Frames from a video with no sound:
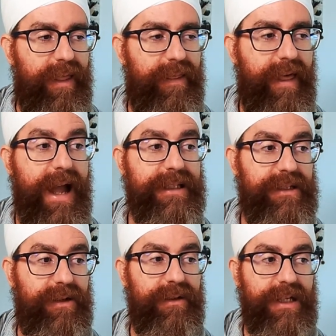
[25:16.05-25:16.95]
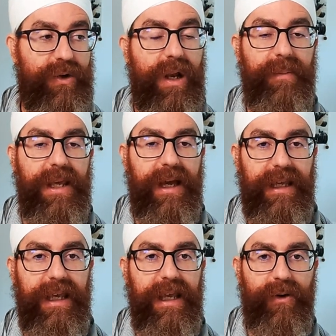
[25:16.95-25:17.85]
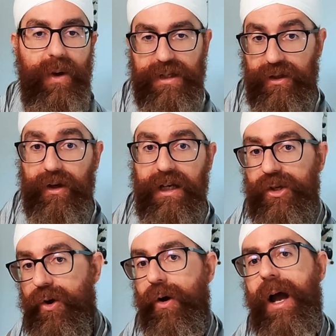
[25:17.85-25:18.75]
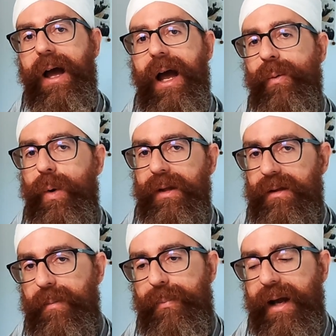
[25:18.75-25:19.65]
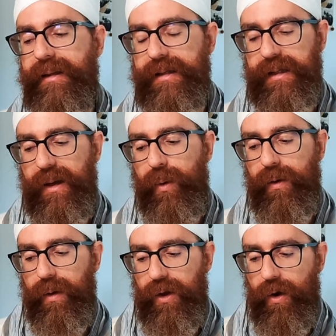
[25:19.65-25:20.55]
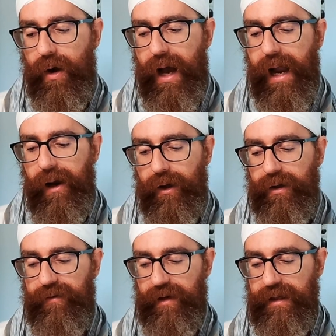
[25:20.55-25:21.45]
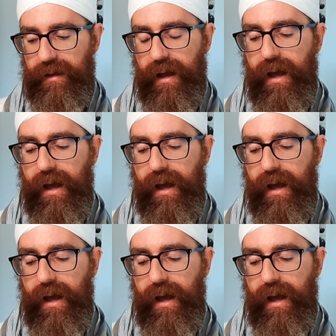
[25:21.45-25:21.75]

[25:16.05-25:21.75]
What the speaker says: That's going to be a key question in yoga, and what the practices that we do in yoga, a lot of it